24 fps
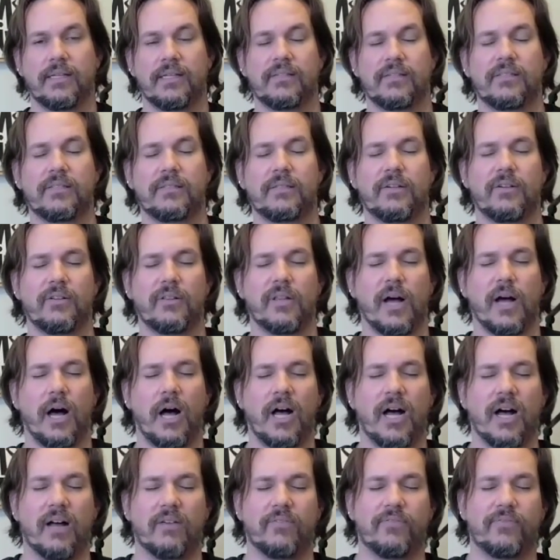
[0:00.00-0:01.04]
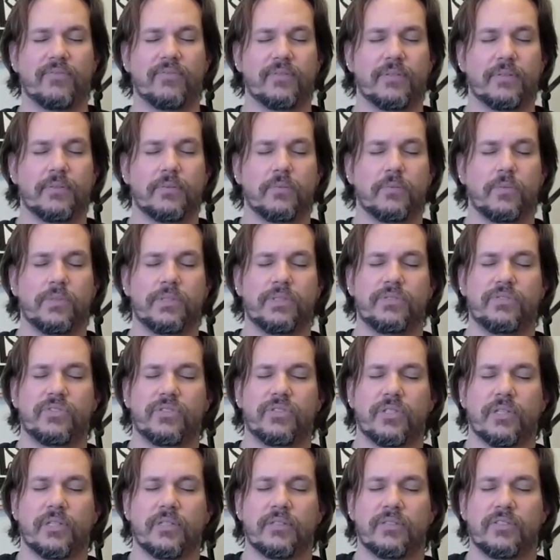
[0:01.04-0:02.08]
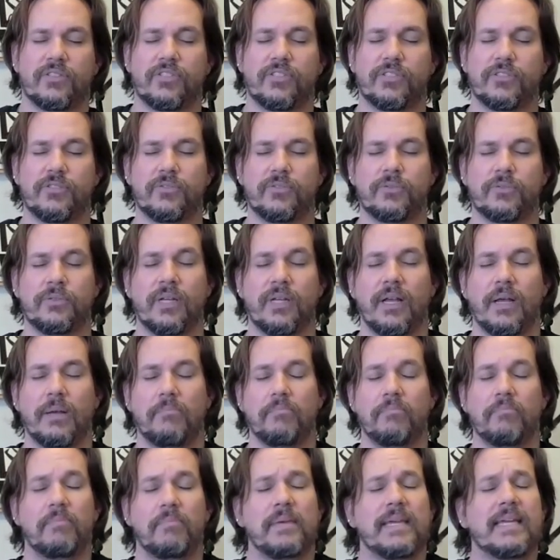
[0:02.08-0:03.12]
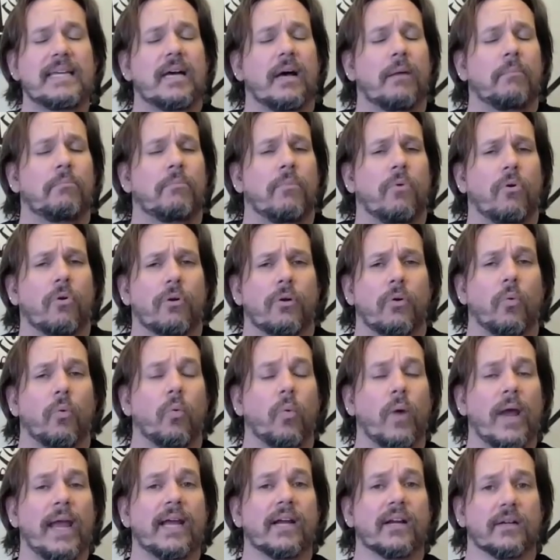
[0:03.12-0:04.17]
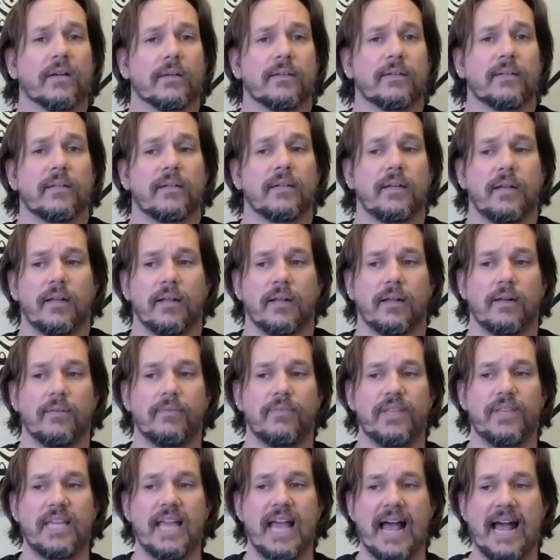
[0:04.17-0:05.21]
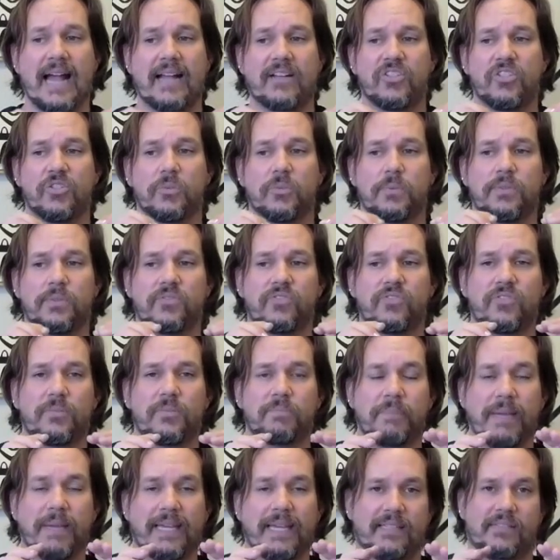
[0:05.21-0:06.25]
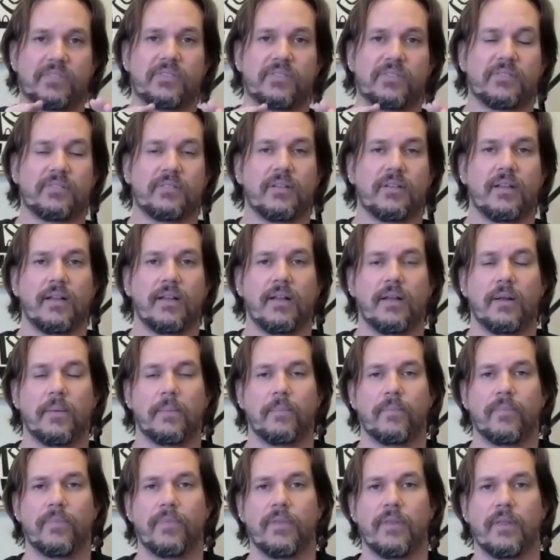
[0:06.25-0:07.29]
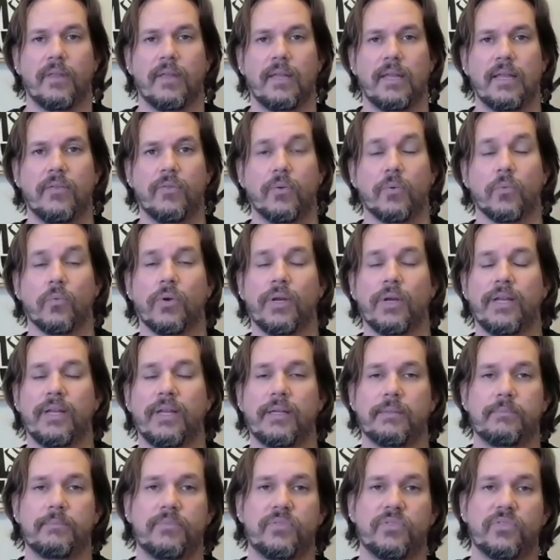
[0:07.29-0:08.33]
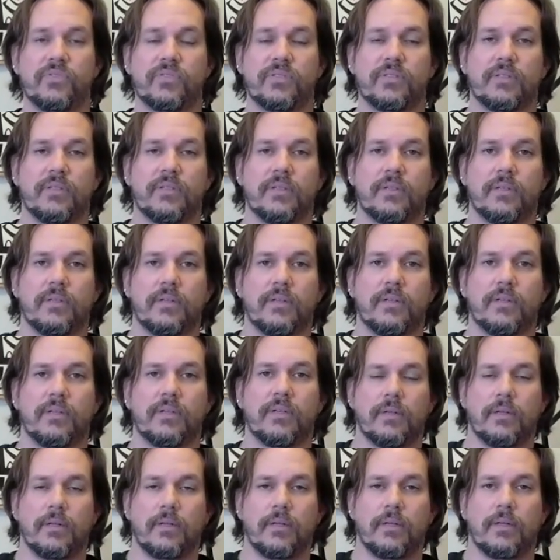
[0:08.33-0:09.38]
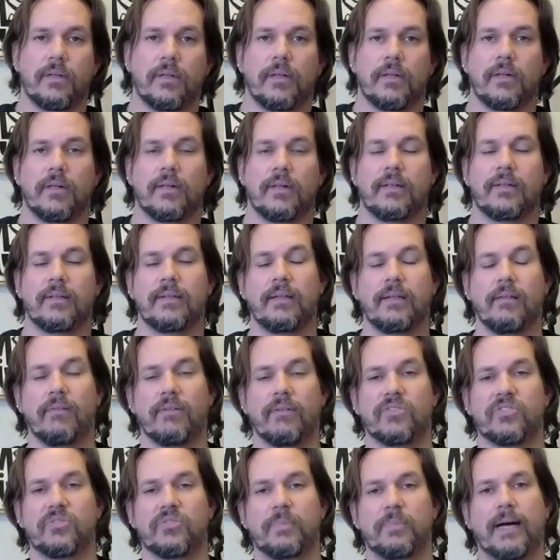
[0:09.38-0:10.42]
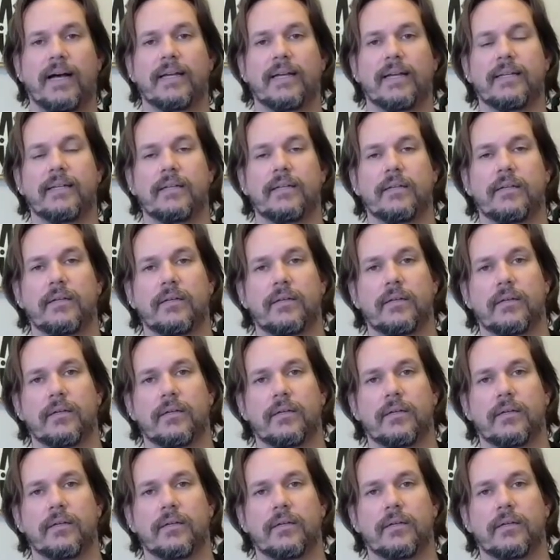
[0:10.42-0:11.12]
is a little off when you start to become more aware of the actual space in the ribs, in the spine,